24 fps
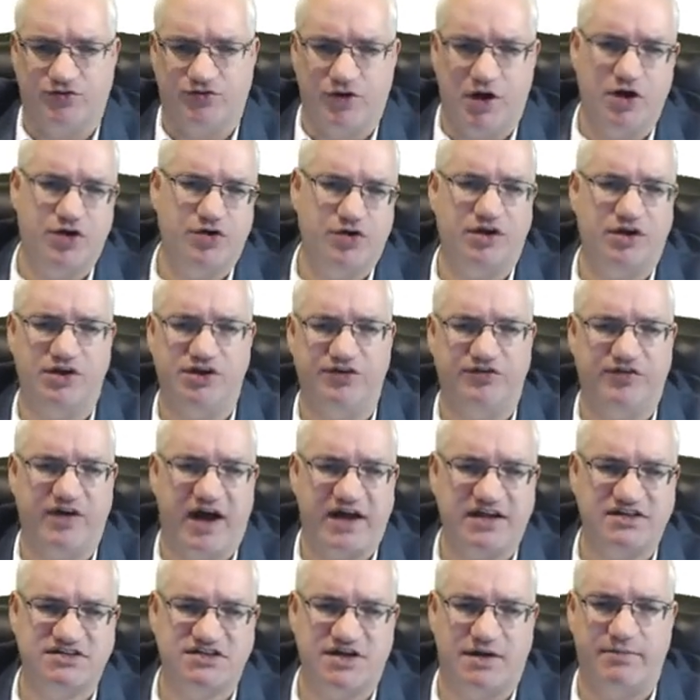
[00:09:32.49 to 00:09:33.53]
down the road and
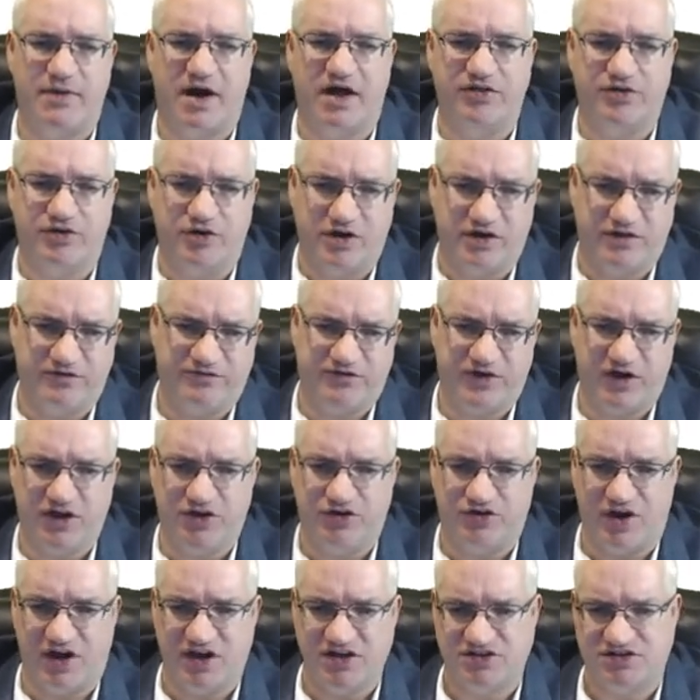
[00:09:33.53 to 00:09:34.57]
you've got some other
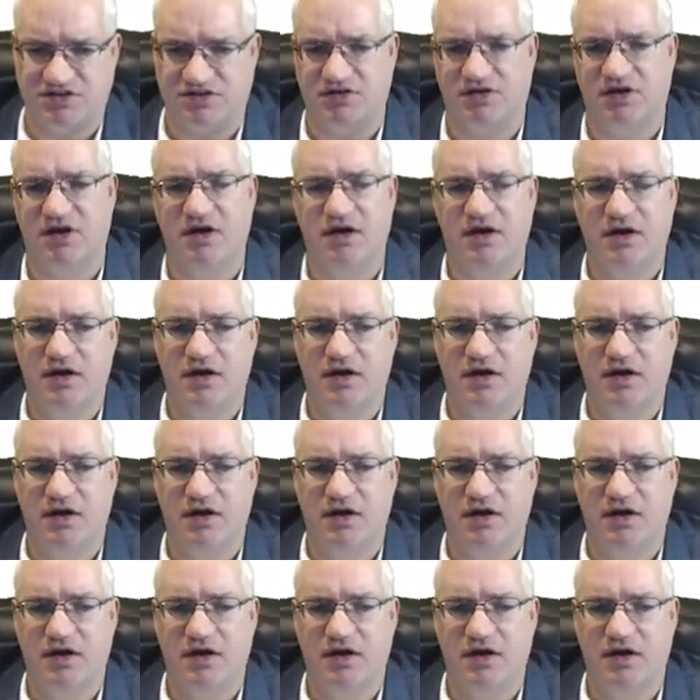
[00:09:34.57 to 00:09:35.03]
configuration